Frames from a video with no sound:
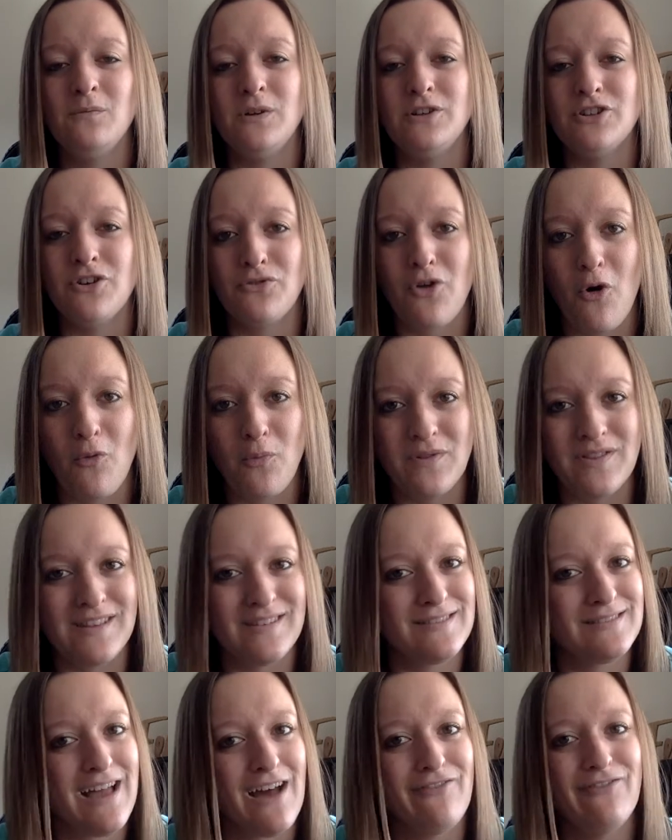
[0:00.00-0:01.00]
We don't open the
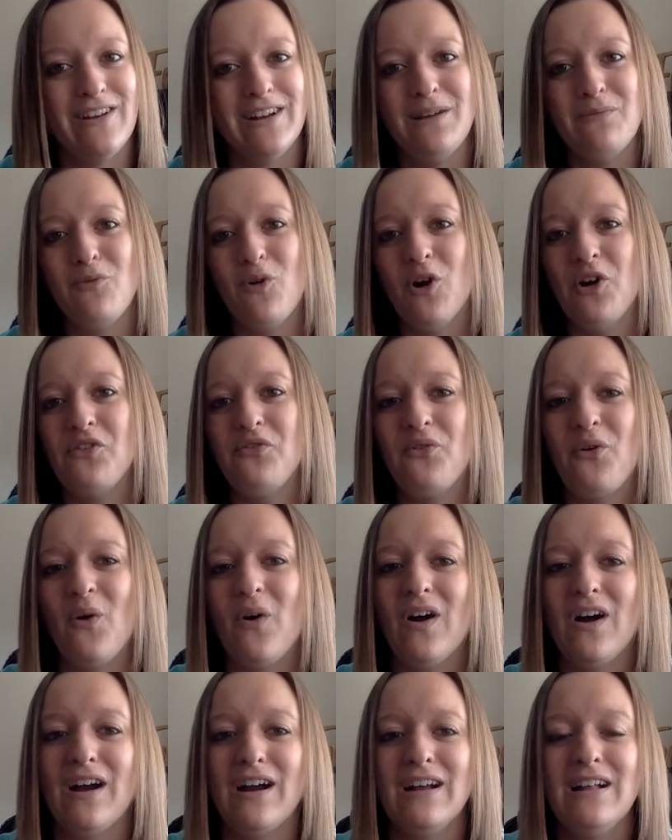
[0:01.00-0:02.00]
stuff anymore
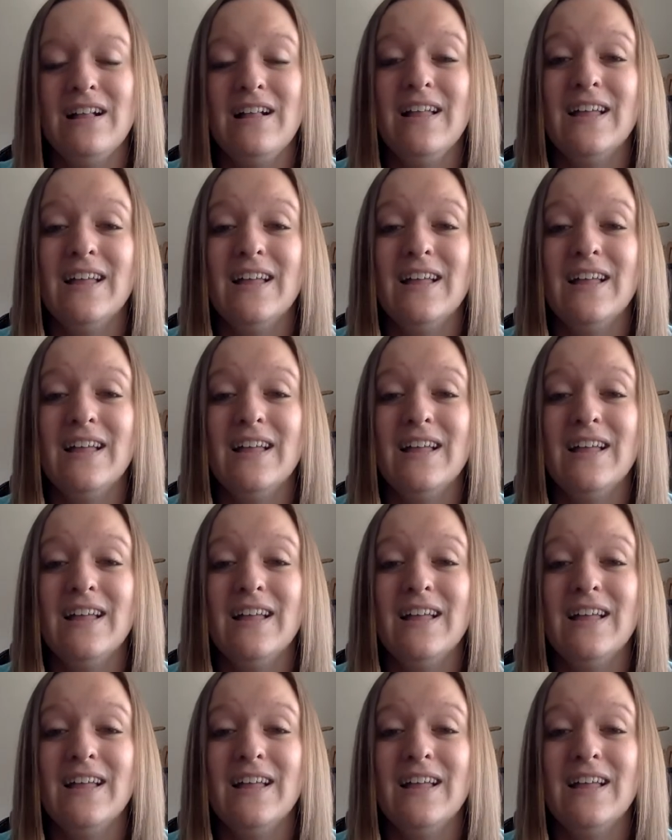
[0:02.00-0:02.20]
for.